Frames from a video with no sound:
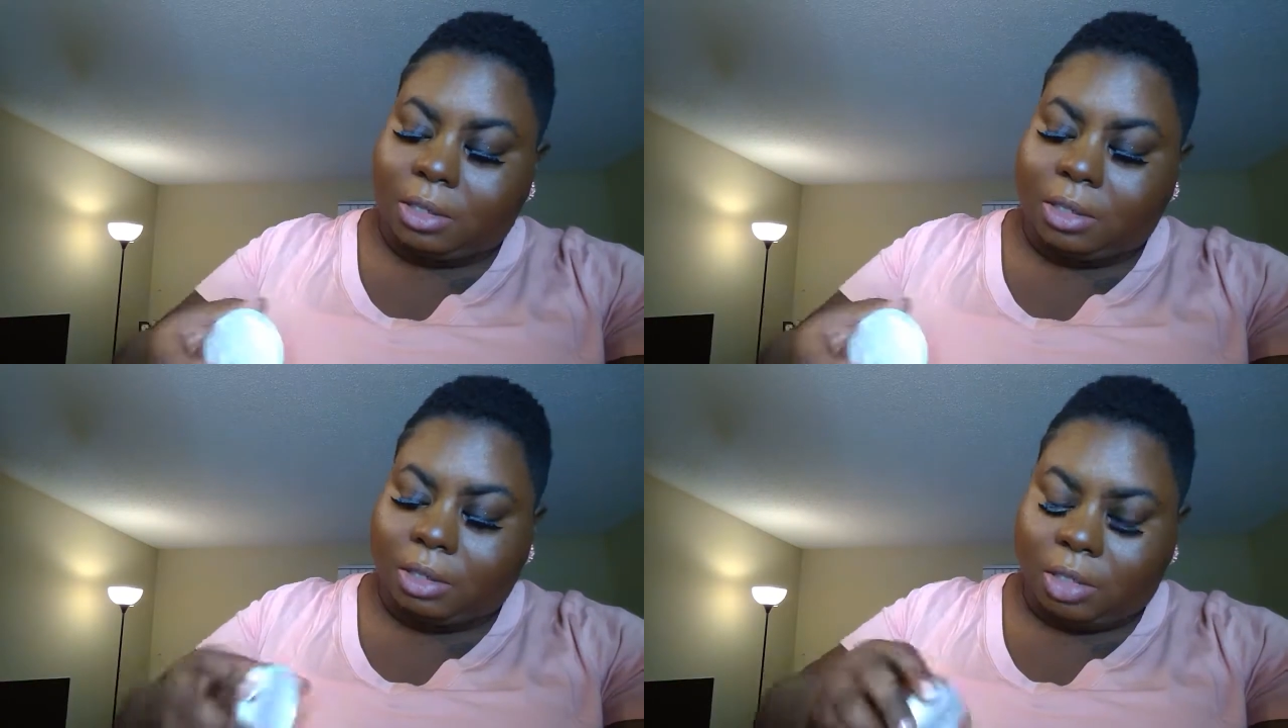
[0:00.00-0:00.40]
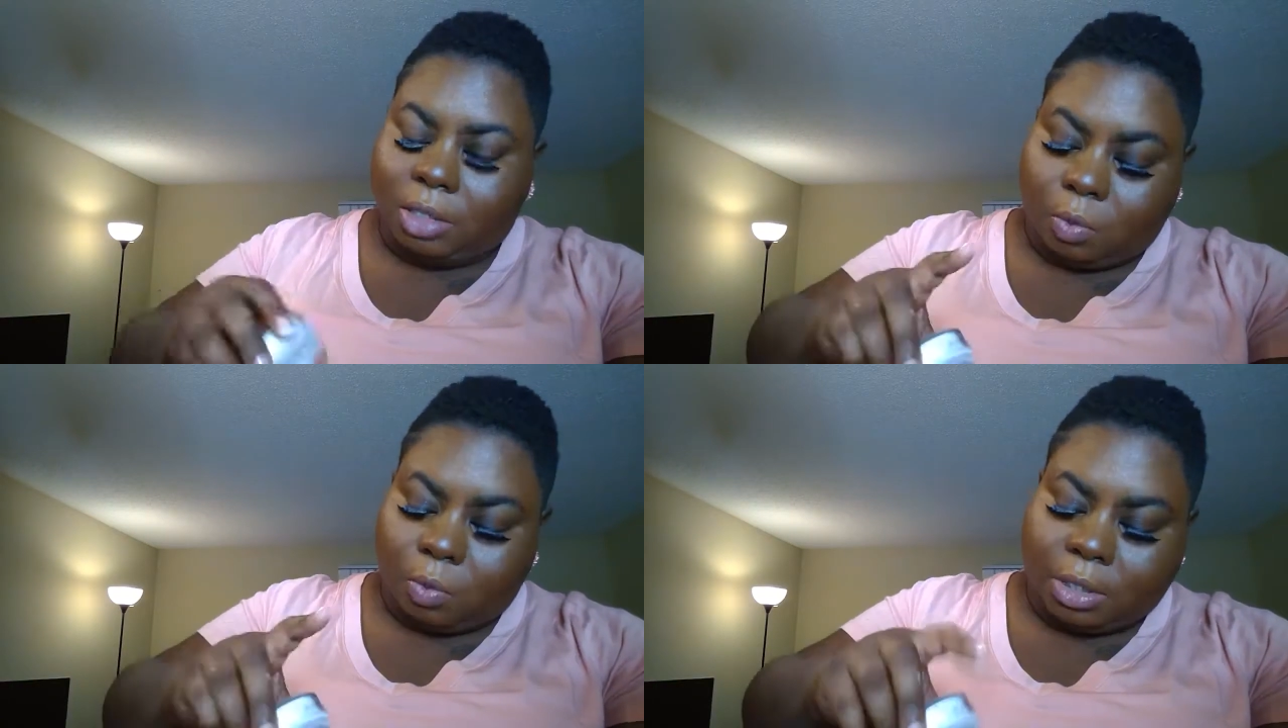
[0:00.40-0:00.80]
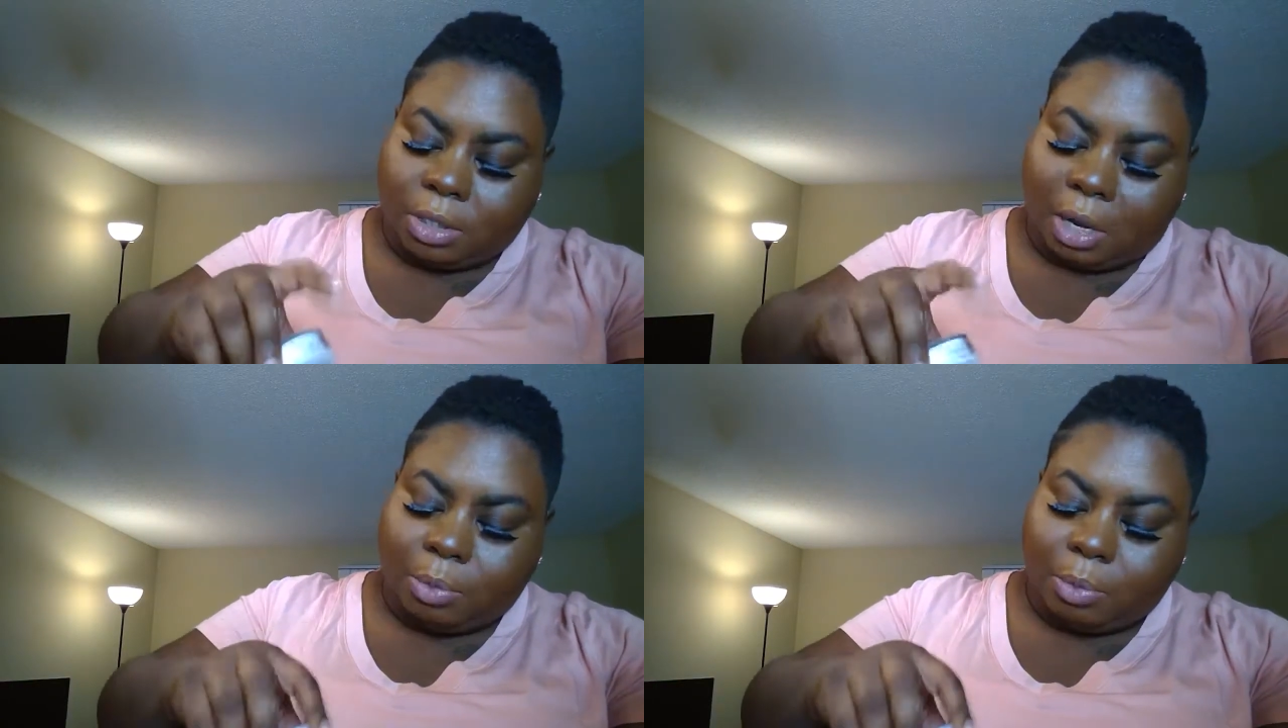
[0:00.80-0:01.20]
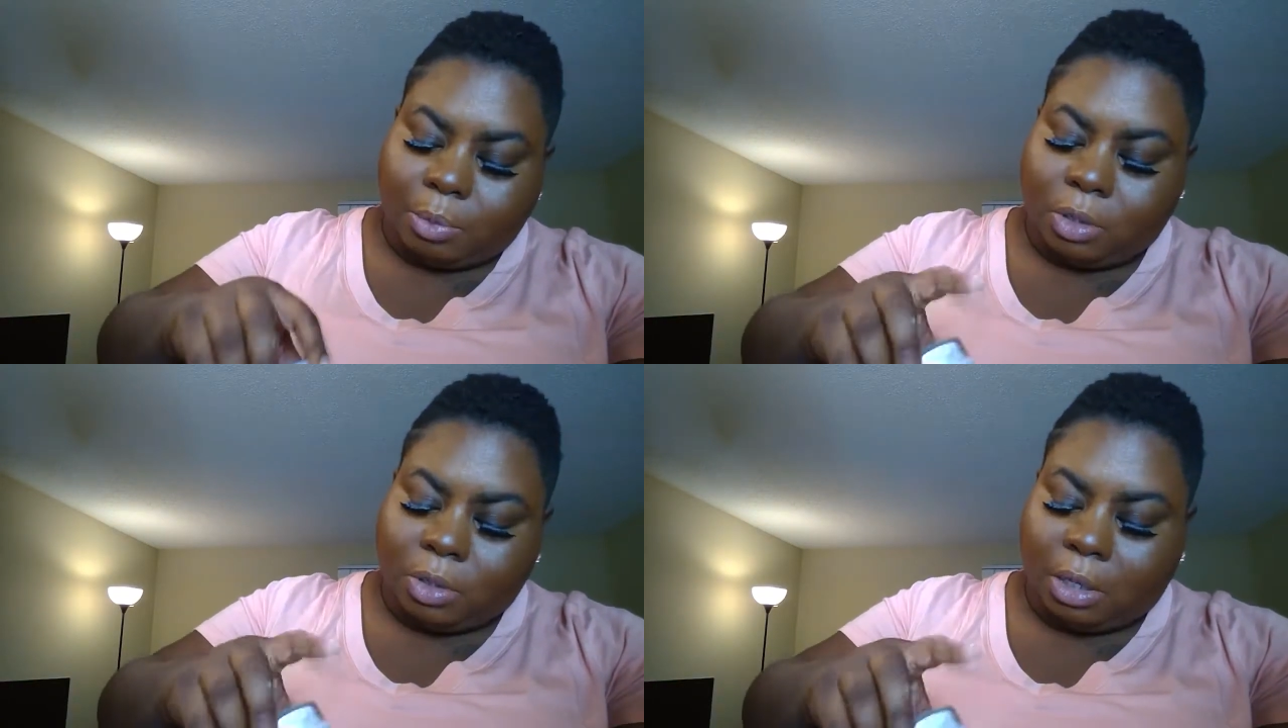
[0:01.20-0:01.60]
such as the ones I'm
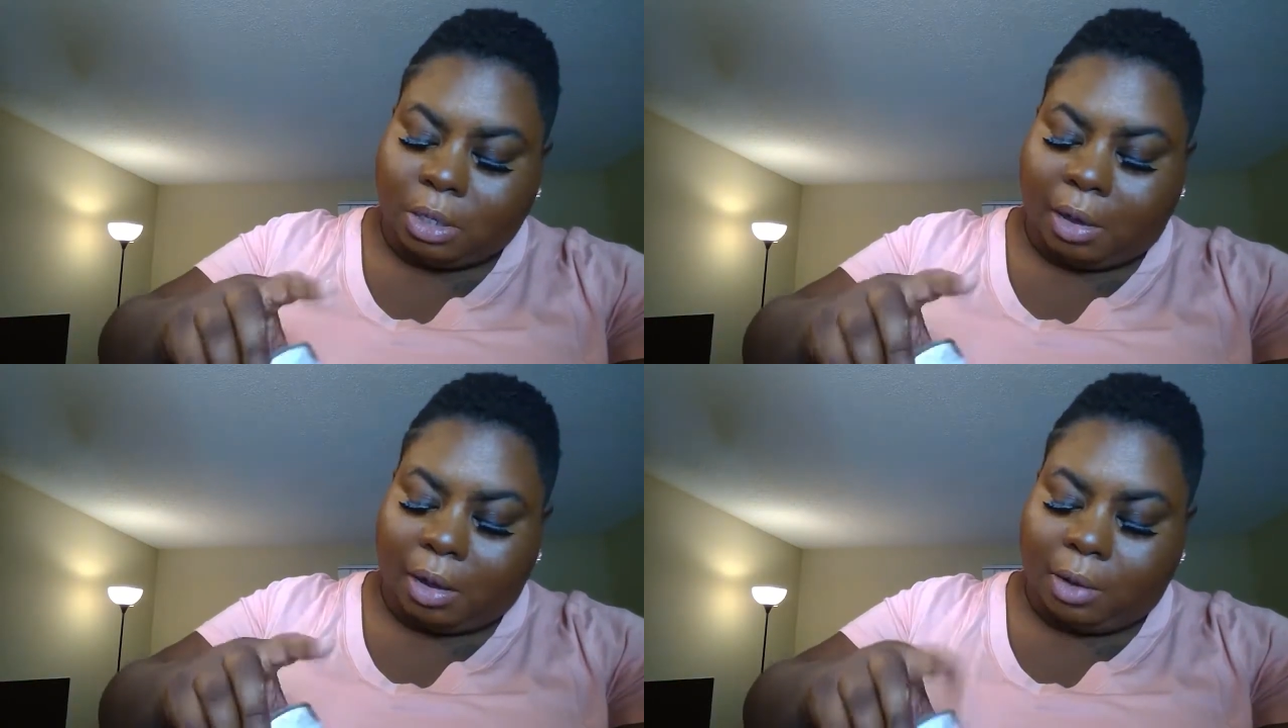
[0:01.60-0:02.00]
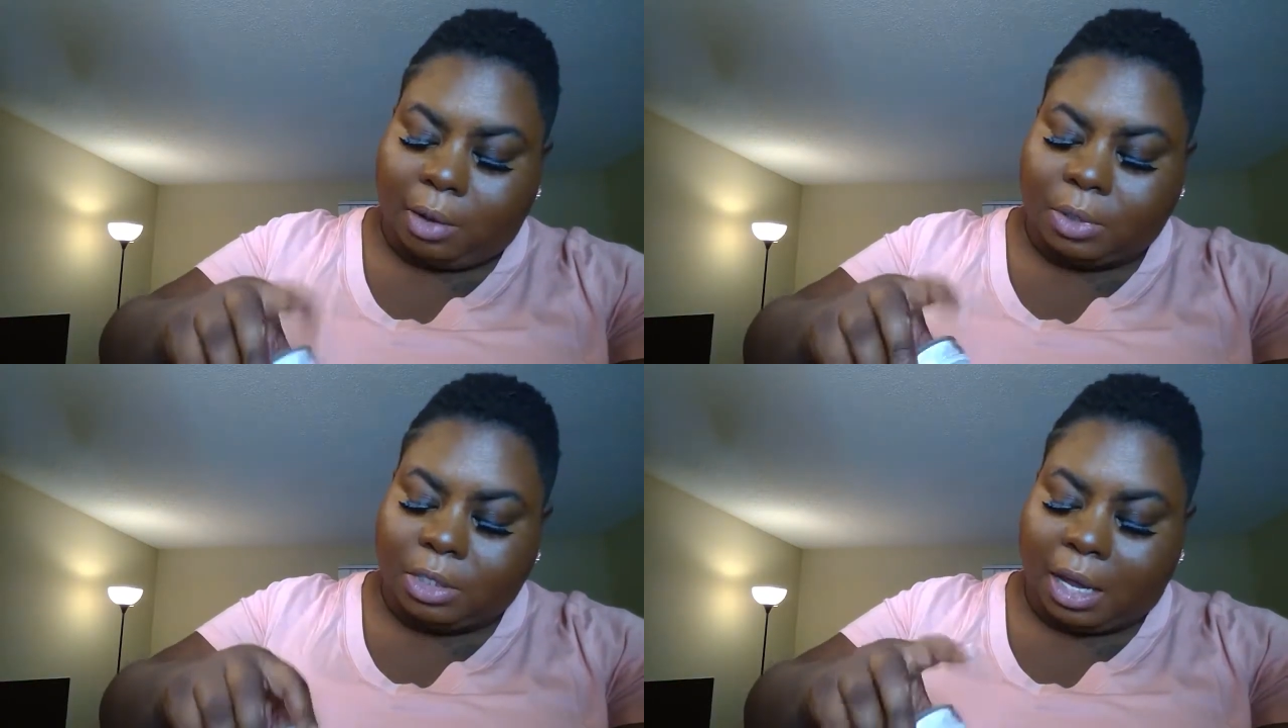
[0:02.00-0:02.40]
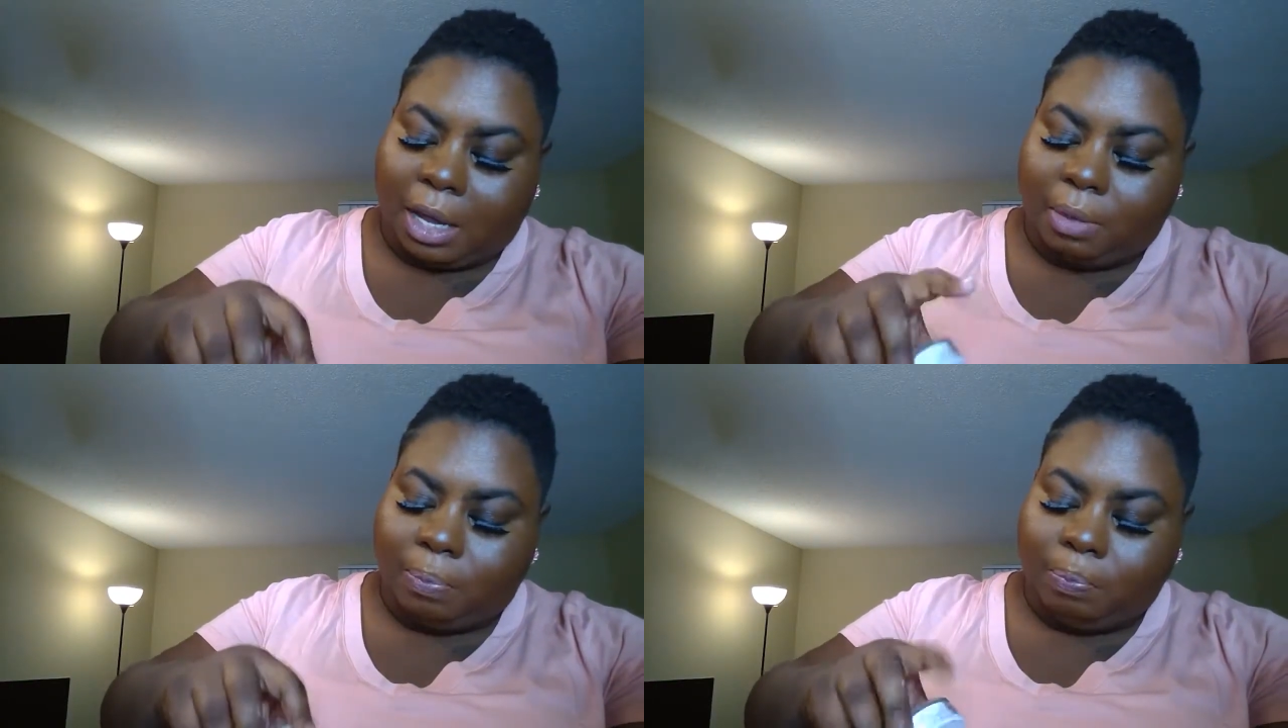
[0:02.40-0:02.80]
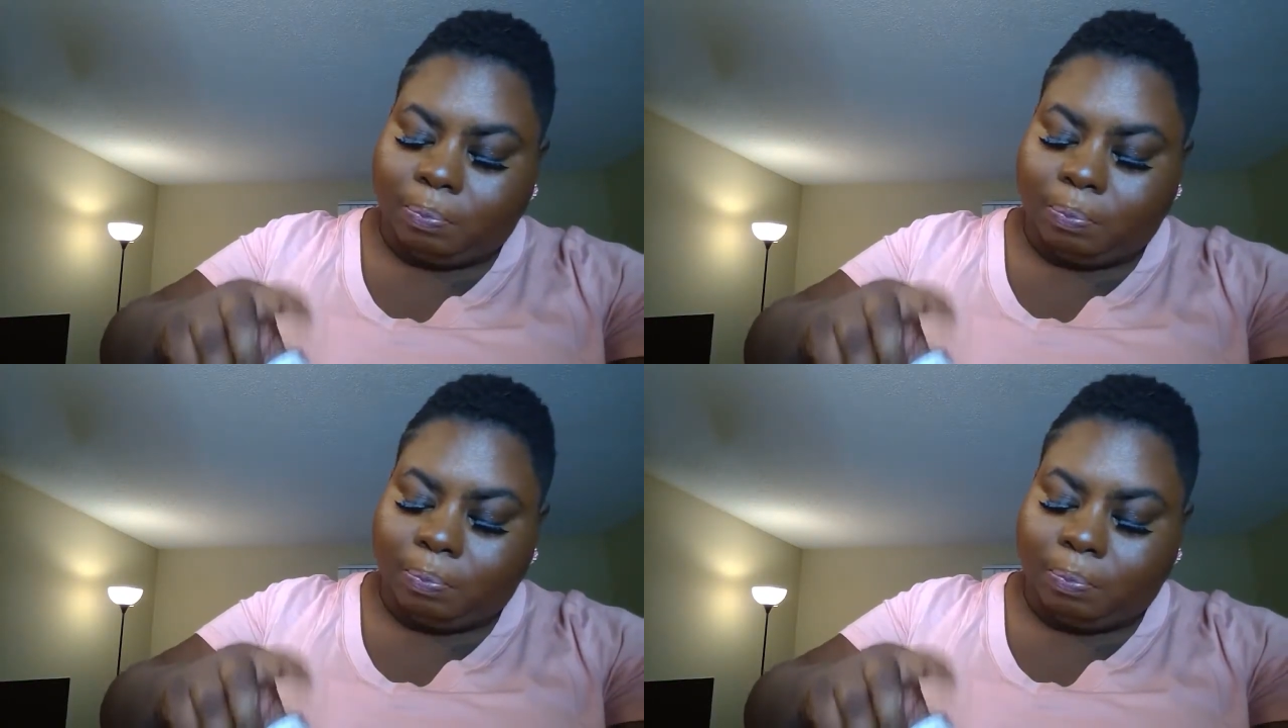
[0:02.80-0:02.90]
using now, I would say,